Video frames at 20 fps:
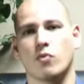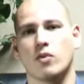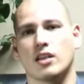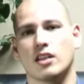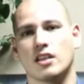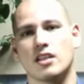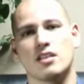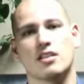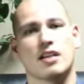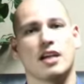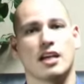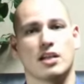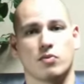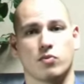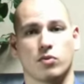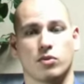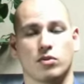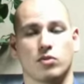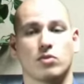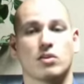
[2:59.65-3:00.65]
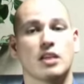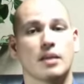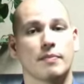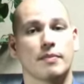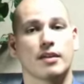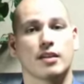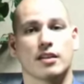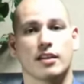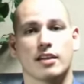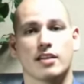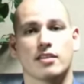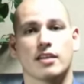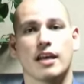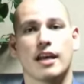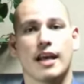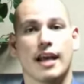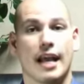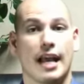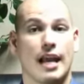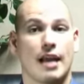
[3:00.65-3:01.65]
What these guys will do typically is,
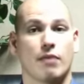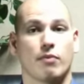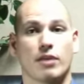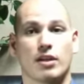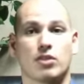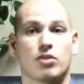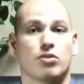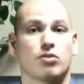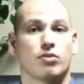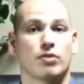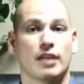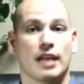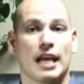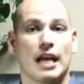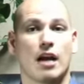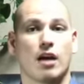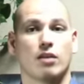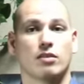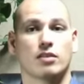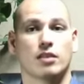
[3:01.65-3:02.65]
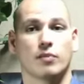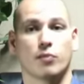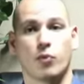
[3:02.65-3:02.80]
hey, register now to